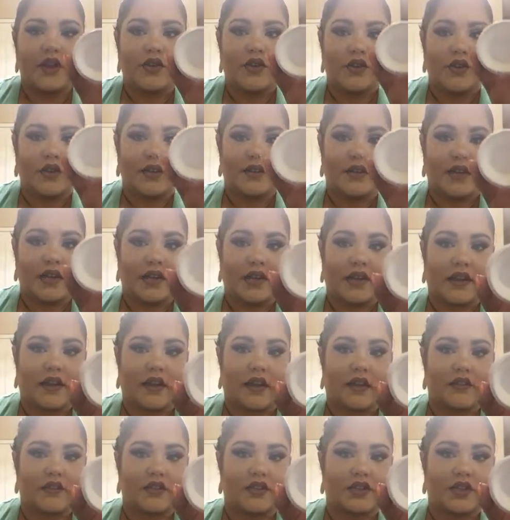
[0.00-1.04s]
you could take that
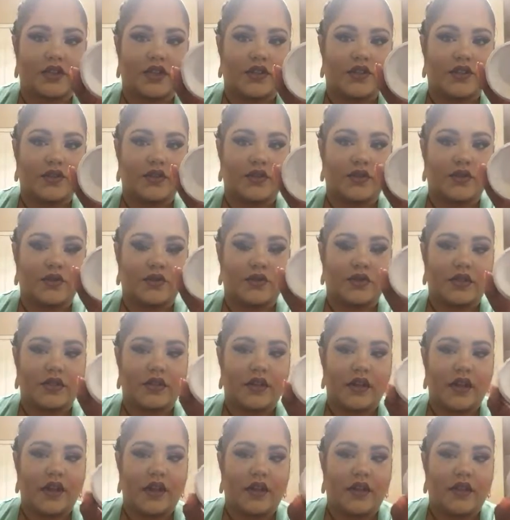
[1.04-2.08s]
off and just
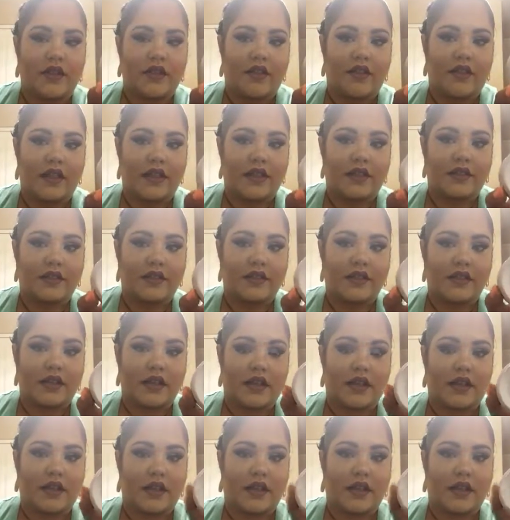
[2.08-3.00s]
use this